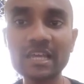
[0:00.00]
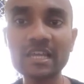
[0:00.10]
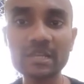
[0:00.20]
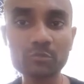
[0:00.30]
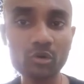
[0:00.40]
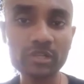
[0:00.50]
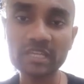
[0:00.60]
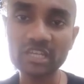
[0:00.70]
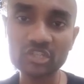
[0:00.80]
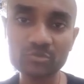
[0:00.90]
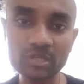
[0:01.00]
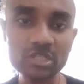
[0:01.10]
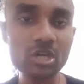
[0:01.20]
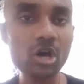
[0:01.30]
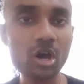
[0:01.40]
get more
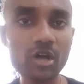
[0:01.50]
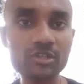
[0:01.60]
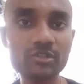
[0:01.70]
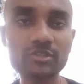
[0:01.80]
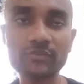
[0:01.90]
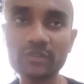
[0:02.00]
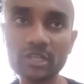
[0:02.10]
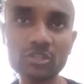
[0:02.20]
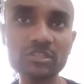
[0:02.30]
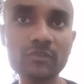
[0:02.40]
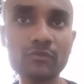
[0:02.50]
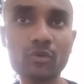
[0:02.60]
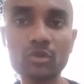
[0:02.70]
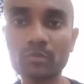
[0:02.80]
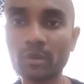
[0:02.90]
engagement on YouTube videos if you
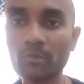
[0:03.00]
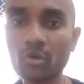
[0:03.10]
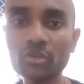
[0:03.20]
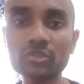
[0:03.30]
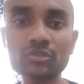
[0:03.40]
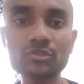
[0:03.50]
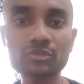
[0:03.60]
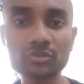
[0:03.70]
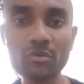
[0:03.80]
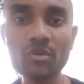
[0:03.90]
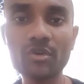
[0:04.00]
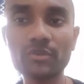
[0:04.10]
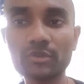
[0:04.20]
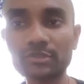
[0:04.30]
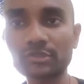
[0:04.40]
want to promote through
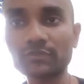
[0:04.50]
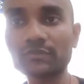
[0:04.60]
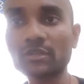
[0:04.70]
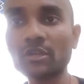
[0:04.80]
YouTube.